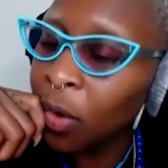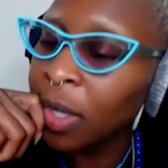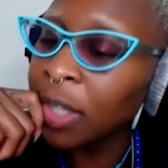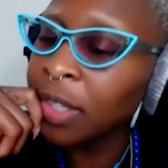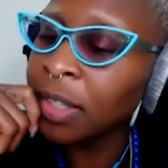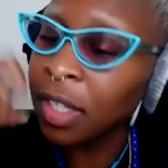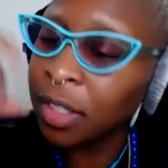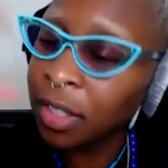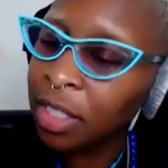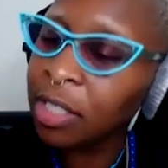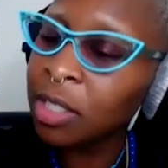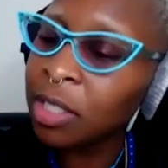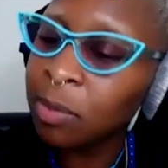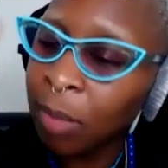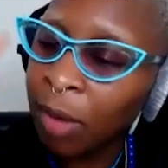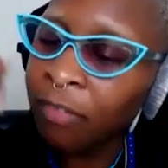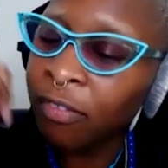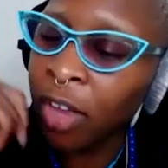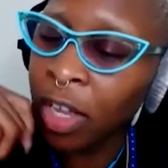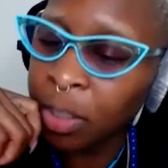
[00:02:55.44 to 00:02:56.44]
This is
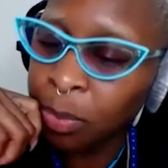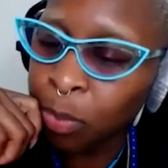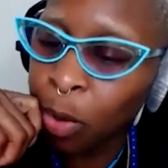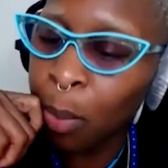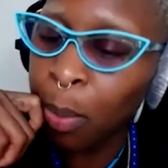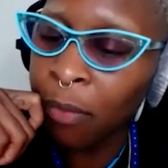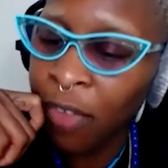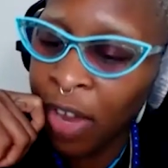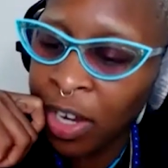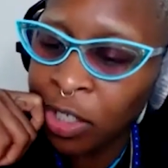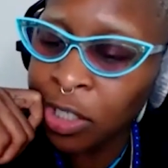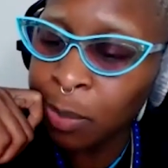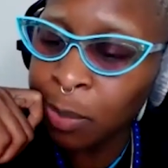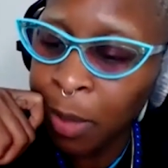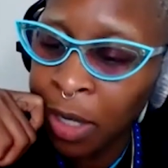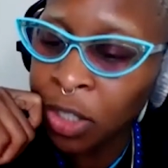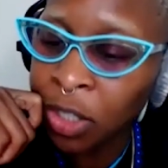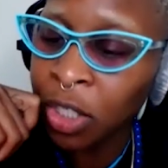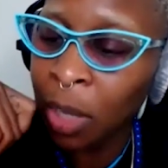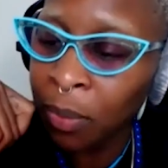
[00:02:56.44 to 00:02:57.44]
my first proper fashion
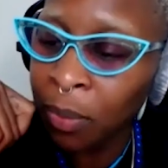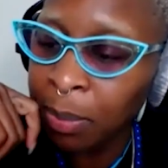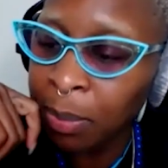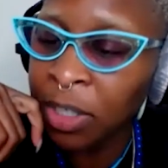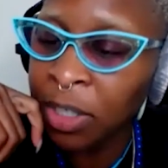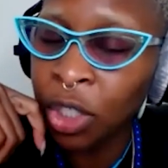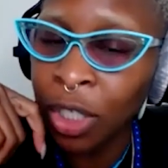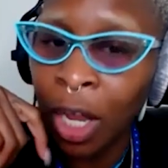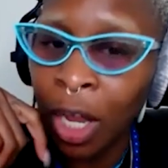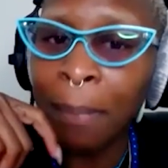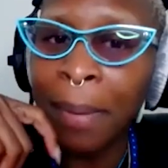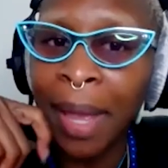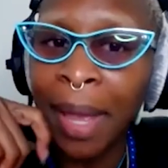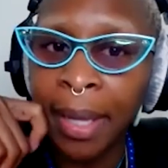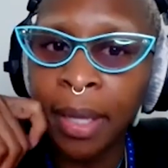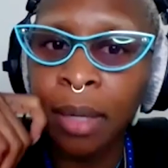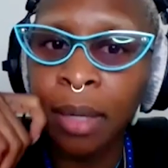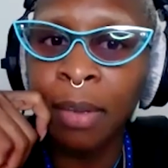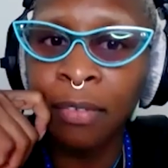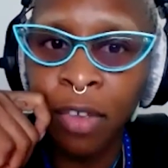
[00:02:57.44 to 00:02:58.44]
splurge, and that was my Chanel bag,
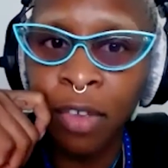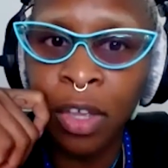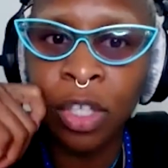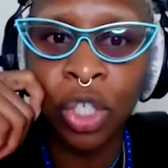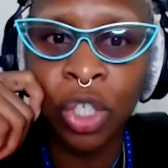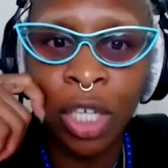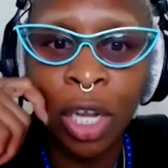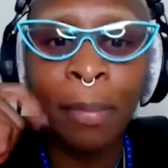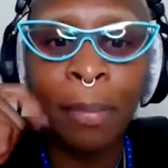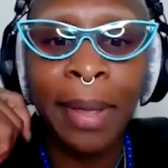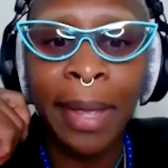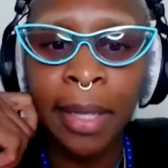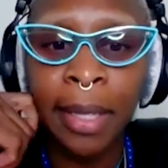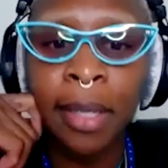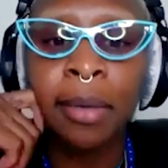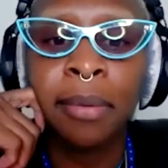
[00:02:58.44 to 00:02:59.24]
my first Chanel bag.